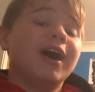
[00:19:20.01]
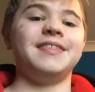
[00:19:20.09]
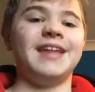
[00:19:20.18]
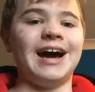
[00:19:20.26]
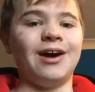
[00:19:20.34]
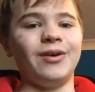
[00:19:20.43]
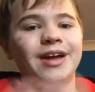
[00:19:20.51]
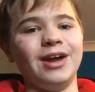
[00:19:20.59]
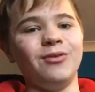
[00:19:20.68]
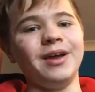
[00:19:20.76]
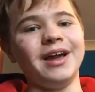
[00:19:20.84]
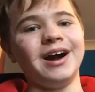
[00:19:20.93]
Now,
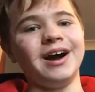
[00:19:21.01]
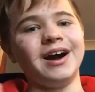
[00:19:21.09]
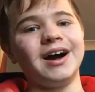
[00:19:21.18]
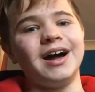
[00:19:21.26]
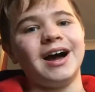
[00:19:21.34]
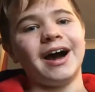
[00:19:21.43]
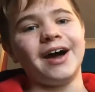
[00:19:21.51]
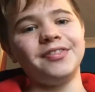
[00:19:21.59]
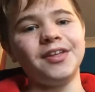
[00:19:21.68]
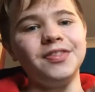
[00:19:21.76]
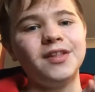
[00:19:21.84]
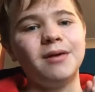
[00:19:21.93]
here we are at
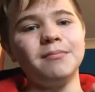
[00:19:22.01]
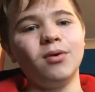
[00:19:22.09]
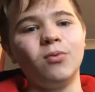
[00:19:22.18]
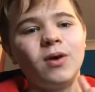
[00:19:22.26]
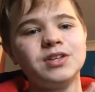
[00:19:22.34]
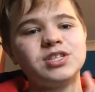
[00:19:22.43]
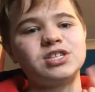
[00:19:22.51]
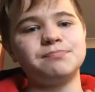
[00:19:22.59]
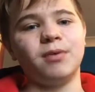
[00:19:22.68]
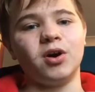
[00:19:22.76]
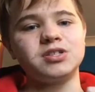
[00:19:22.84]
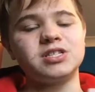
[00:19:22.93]
the number 1
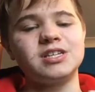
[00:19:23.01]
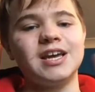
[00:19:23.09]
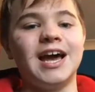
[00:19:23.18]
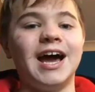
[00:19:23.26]
spot.